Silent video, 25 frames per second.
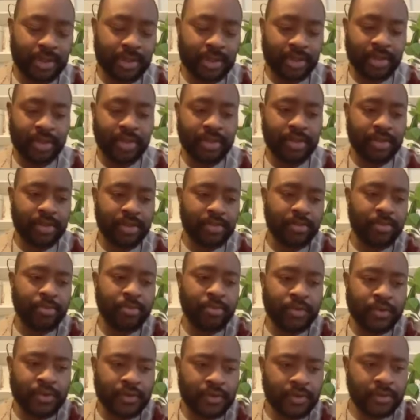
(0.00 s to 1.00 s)
I think
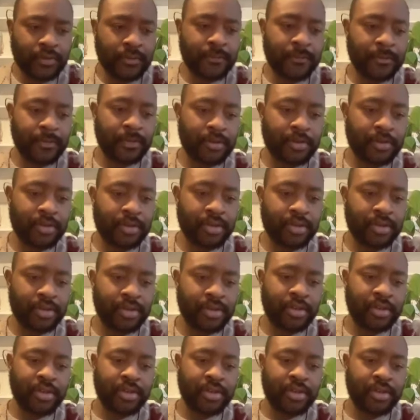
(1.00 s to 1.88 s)
most of our,